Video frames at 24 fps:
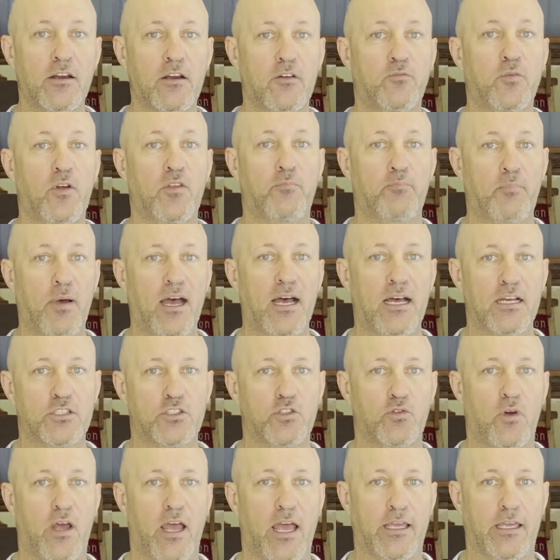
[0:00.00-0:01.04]
off with
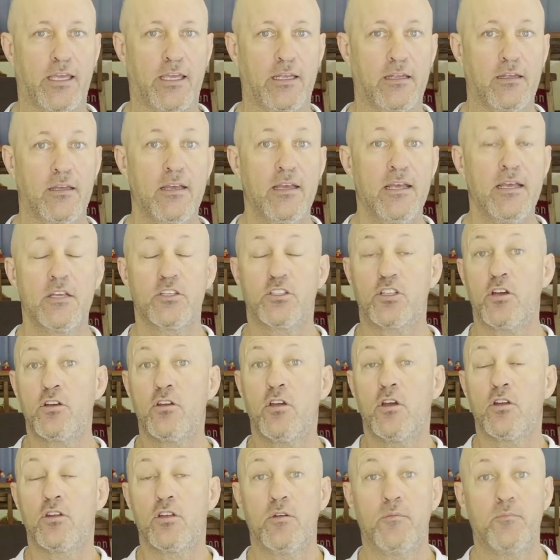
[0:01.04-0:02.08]
partial hanging. So
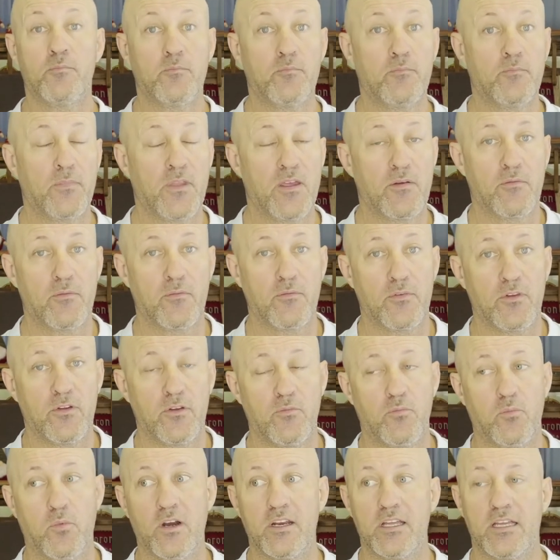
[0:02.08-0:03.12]
you
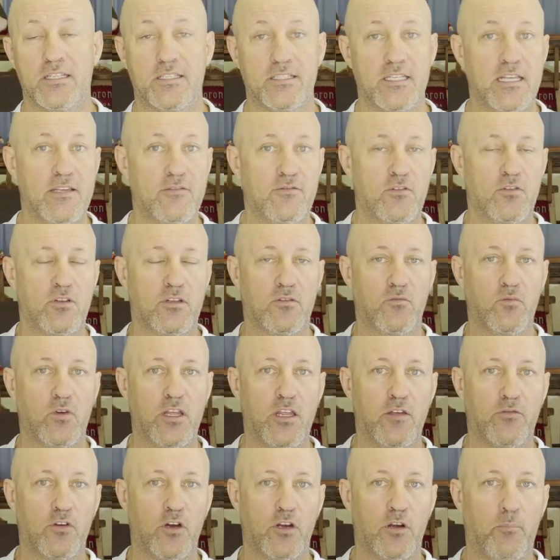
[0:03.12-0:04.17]
want to see where
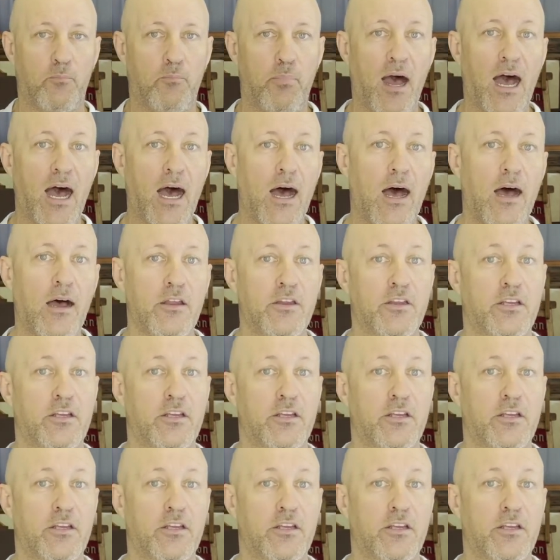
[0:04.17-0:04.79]
you've got a bar,